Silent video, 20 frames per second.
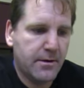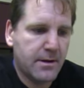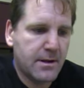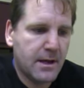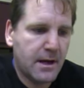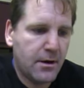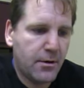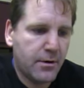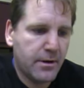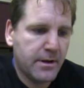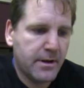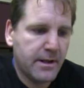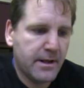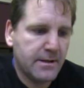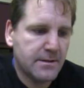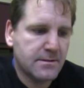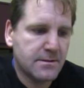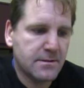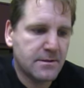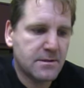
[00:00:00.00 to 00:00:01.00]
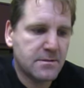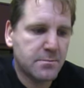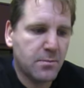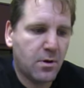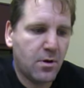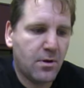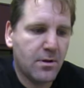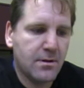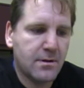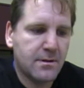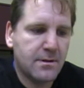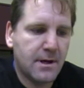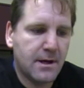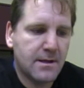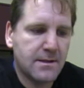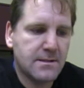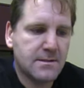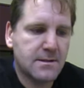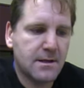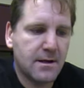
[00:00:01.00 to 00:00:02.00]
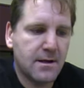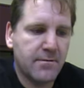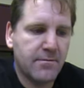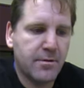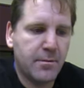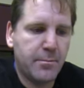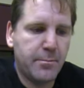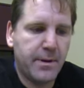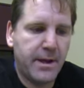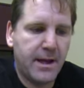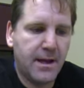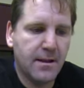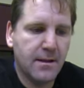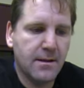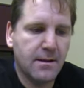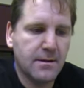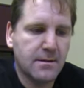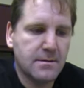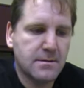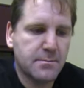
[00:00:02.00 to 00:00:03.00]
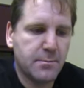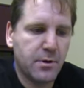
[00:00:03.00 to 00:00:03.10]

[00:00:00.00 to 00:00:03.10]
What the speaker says: counted as the small dust of the balance.